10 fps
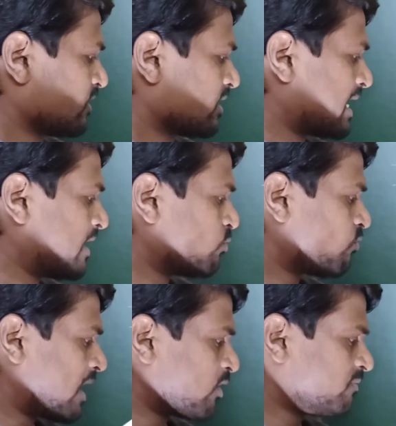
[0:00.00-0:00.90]
Can
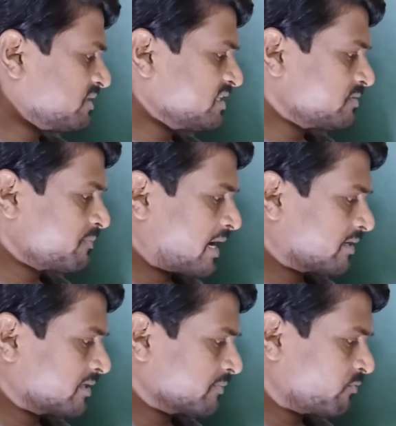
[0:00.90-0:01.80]
one of these
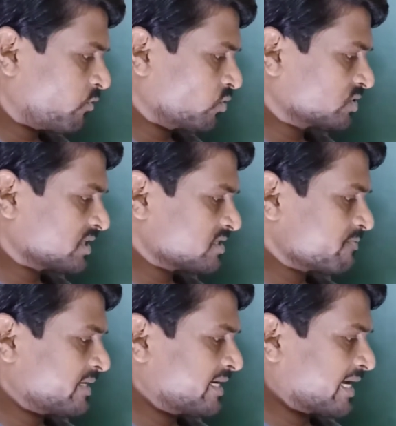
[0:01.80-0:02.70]
forces
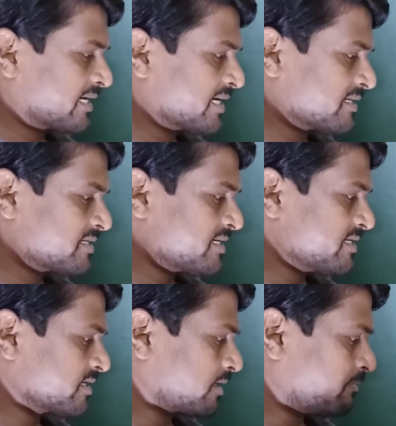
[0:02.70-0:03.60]
be neglected
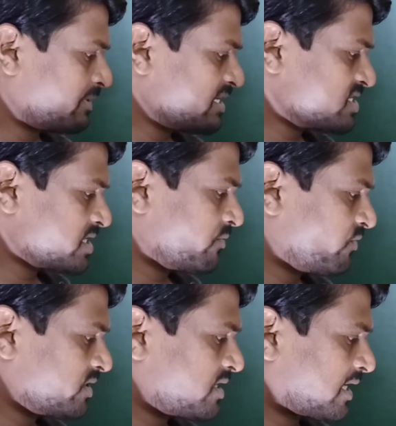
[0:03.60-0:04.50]
in comparison
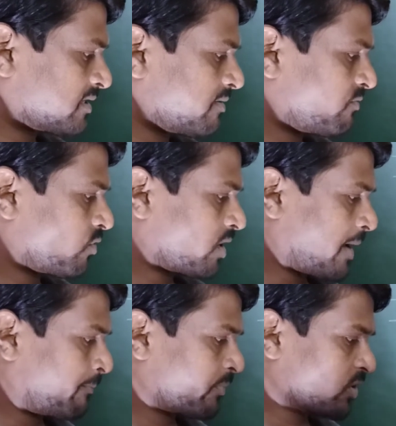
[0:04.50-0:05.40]
with the other for
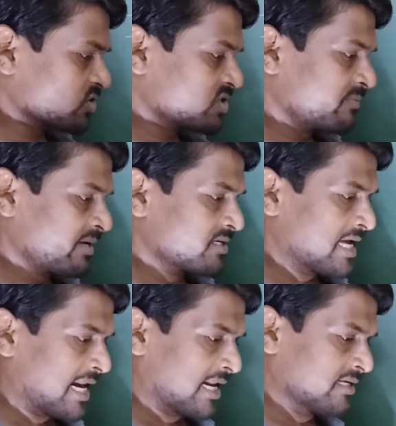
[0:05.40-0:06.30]
approximate
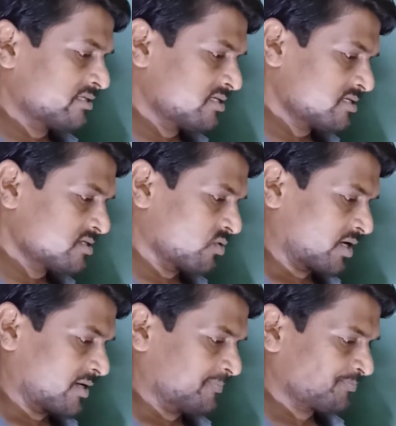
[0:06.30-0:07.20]
analysis? Okay,